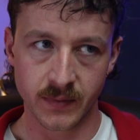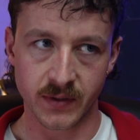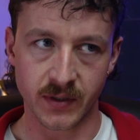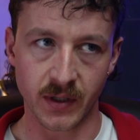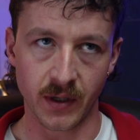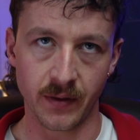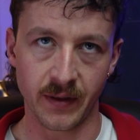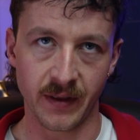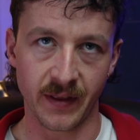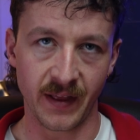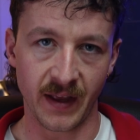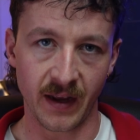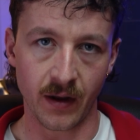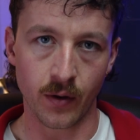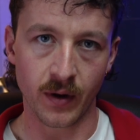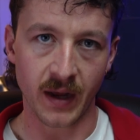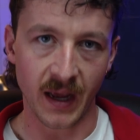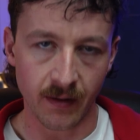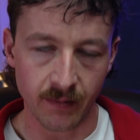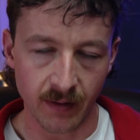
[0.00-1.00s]
So they think,
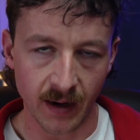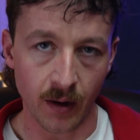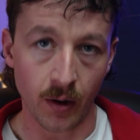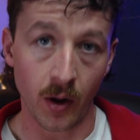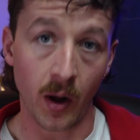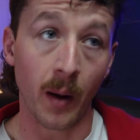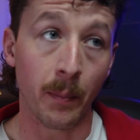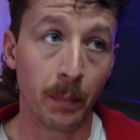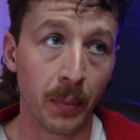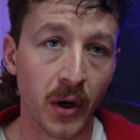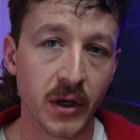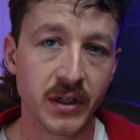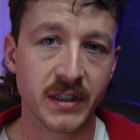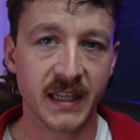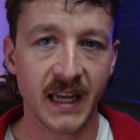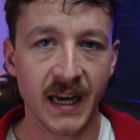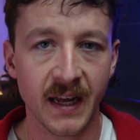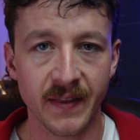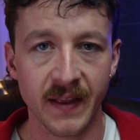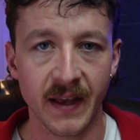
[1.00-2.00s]
okay, right, I'll push
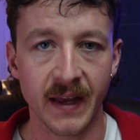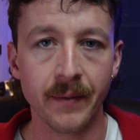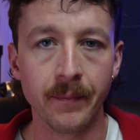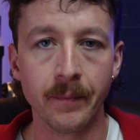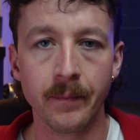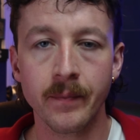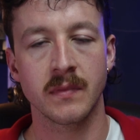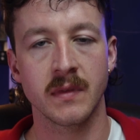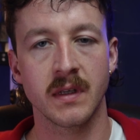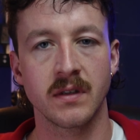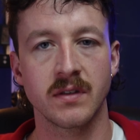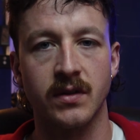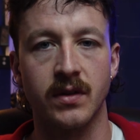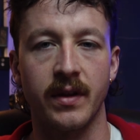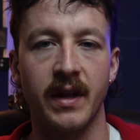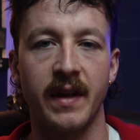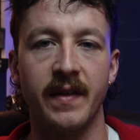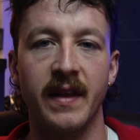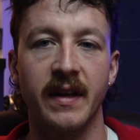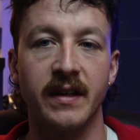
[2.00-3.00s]
that then. So
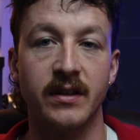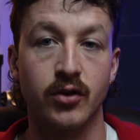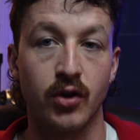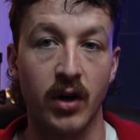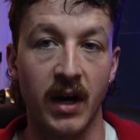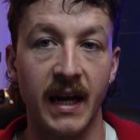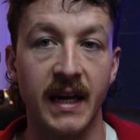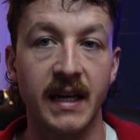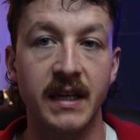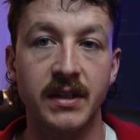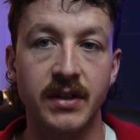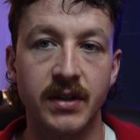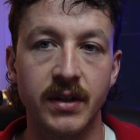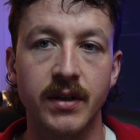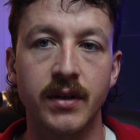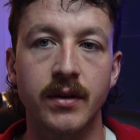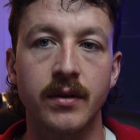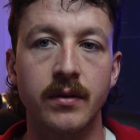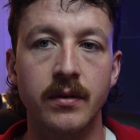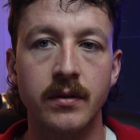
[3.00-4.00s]
then they try and
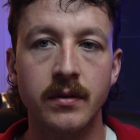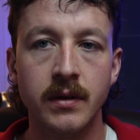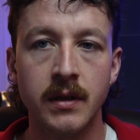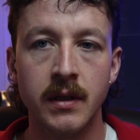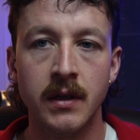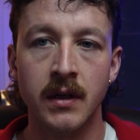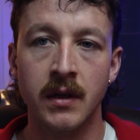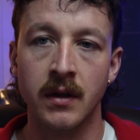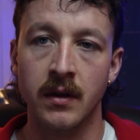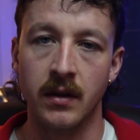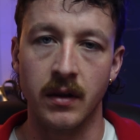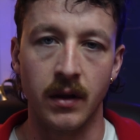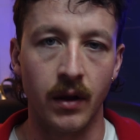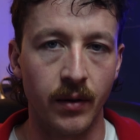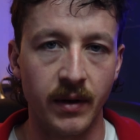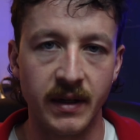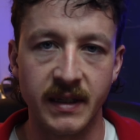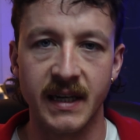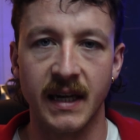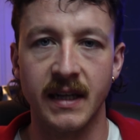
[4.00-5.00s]
do
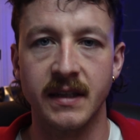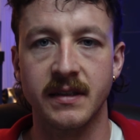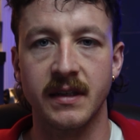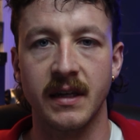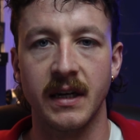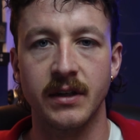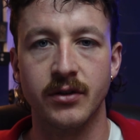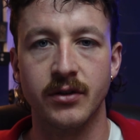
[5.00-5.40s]
low intensity